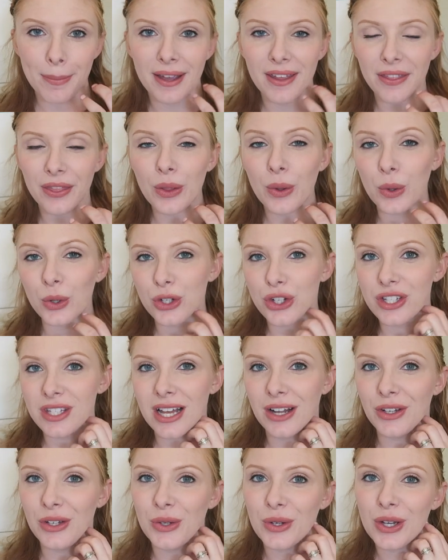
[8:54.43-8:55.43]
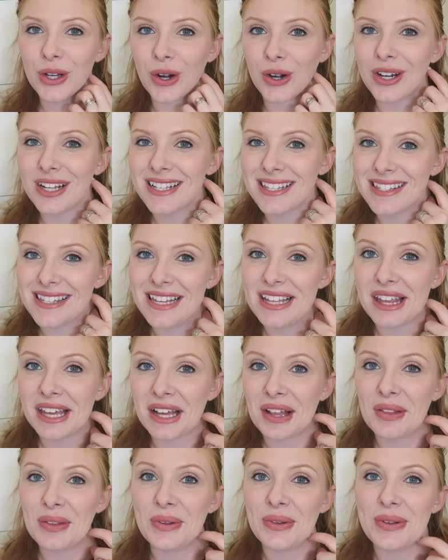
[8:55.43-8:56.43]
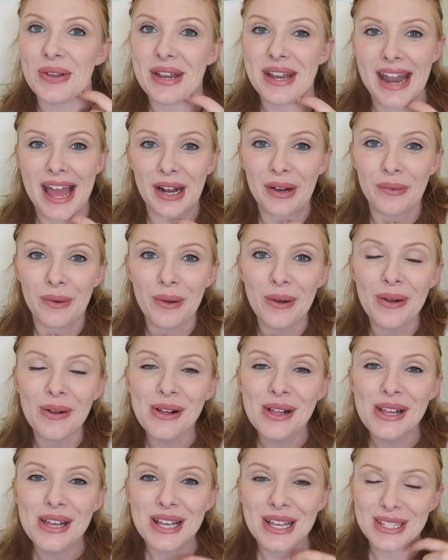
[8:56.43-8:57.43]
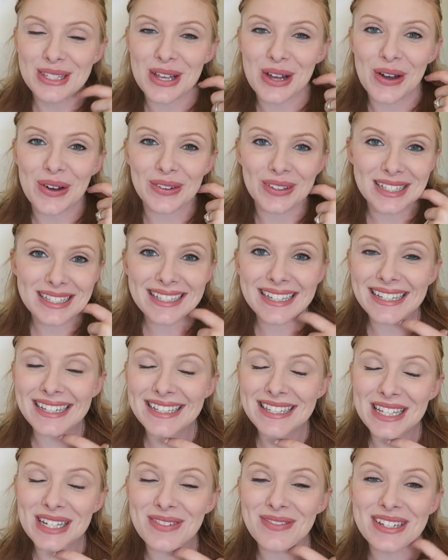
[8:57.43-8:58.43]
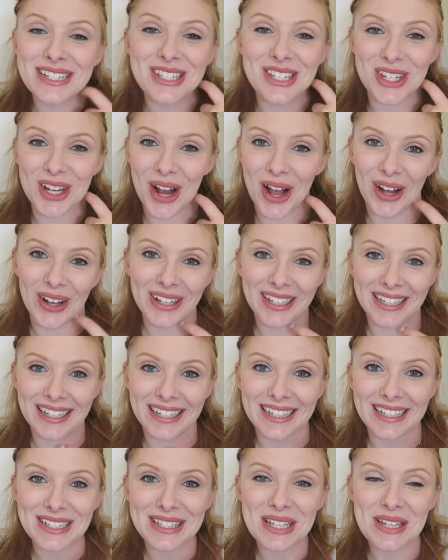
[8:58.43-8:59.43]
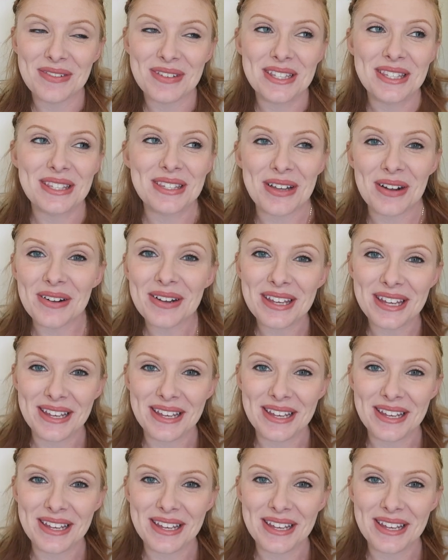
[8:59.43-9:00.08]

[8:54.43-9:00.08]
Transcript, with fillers: but in the ultrasound you could already see like a little neck roll. So this kid is gonna be chunky and it's gonna be so